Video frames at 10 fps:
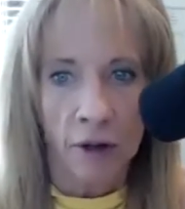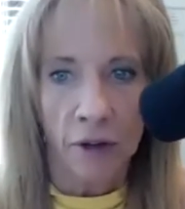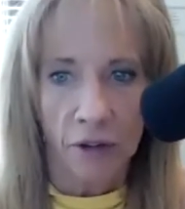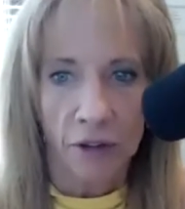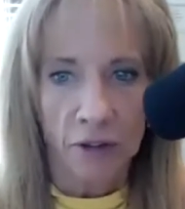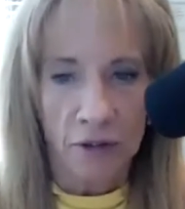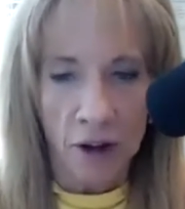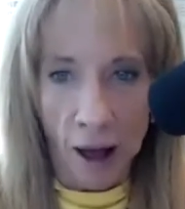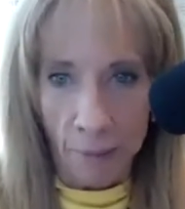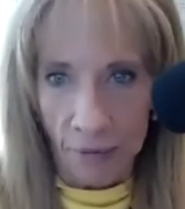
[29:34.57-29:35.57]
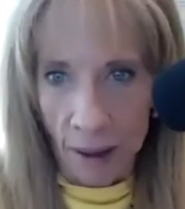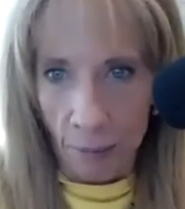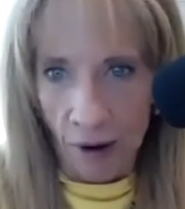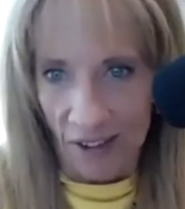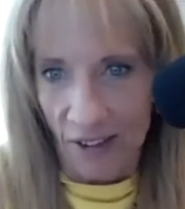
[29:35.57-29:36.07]
You're going to stop that
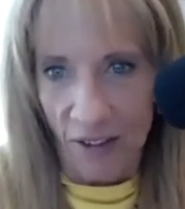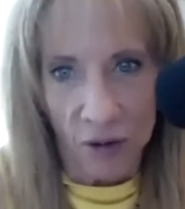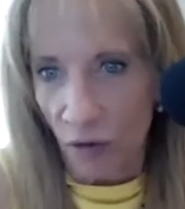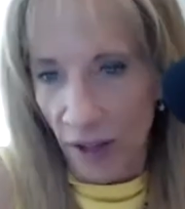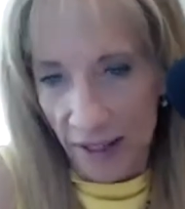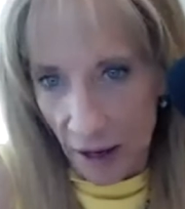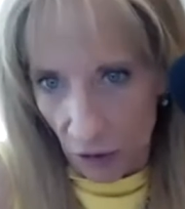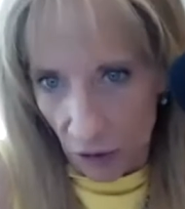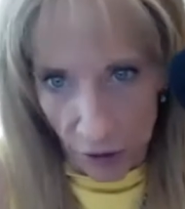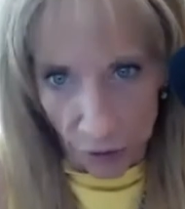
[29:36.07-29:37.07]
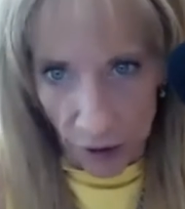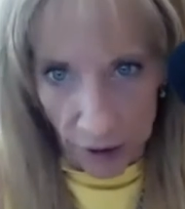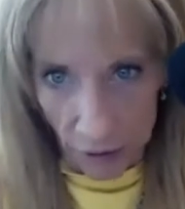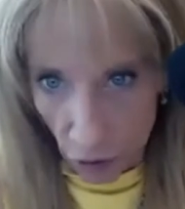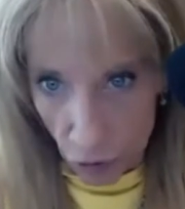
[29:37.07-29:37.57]
process of you've laid down
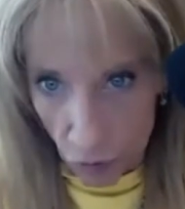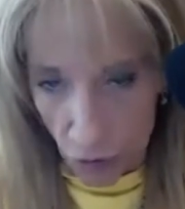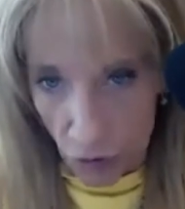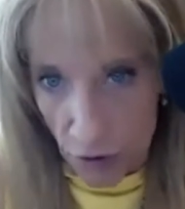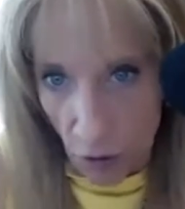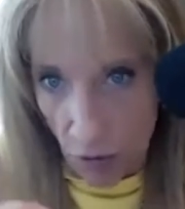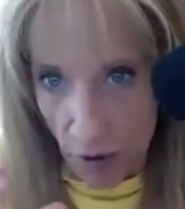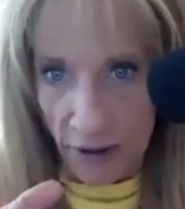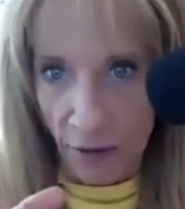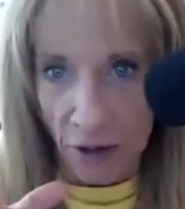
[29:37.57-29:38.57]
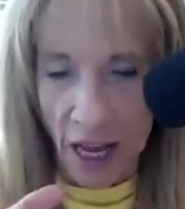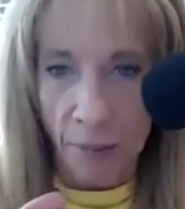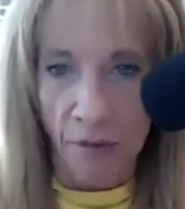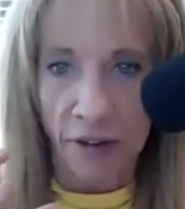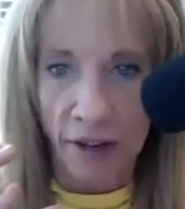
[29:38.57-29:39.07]
a different
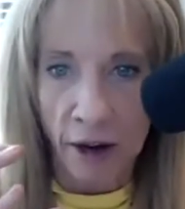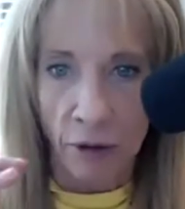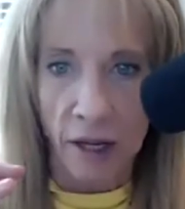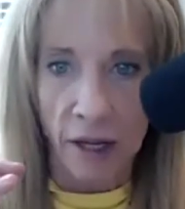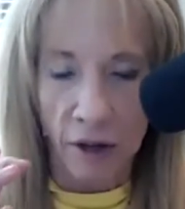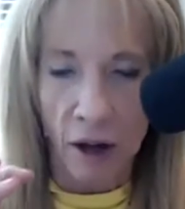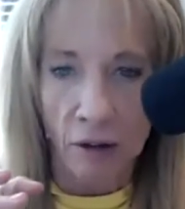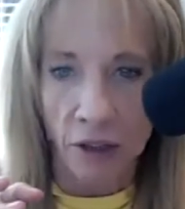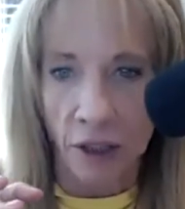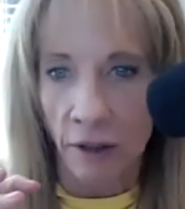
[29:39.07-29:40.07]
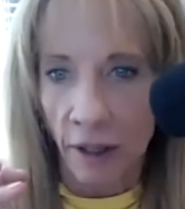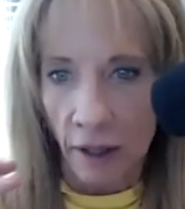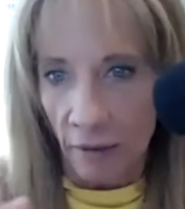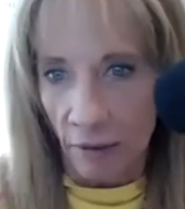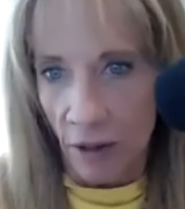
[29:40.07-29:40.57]
type of integrity of collagen
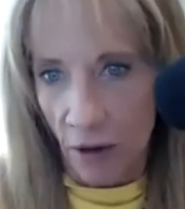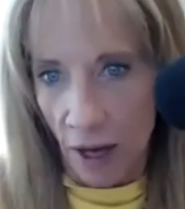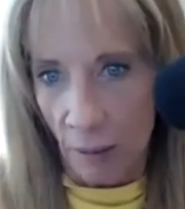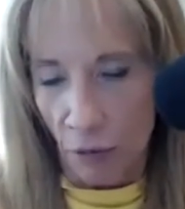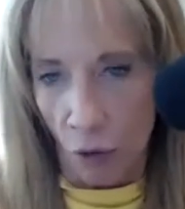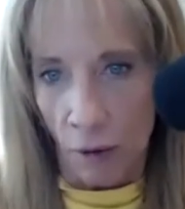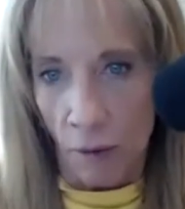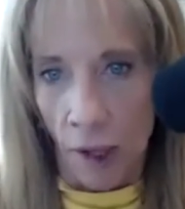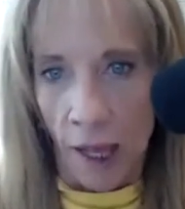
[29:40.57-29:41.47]
than you had before.